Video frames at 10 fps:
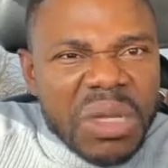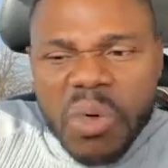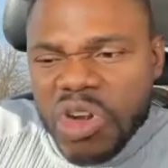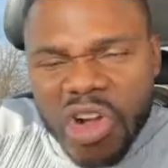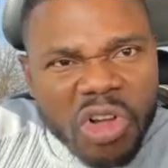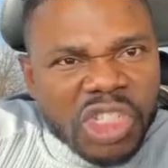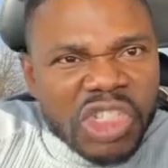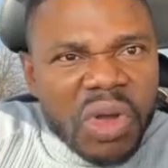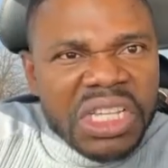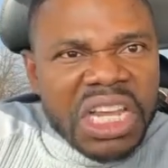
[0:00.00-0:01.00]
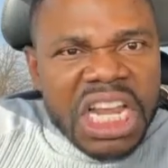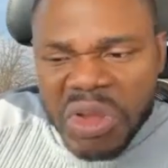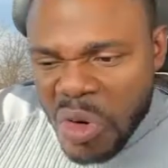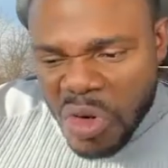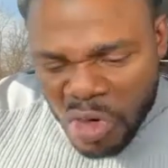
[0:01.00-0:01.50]
They will not consult.
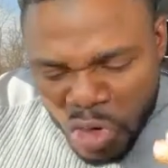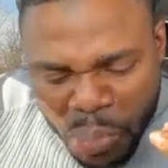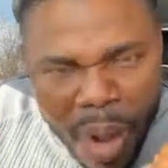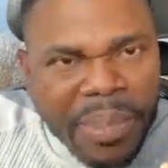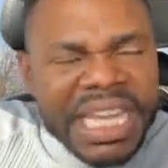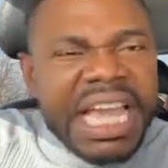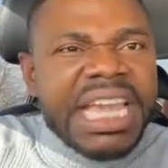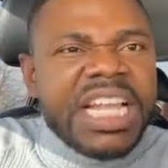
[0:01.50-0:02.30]
They will not do public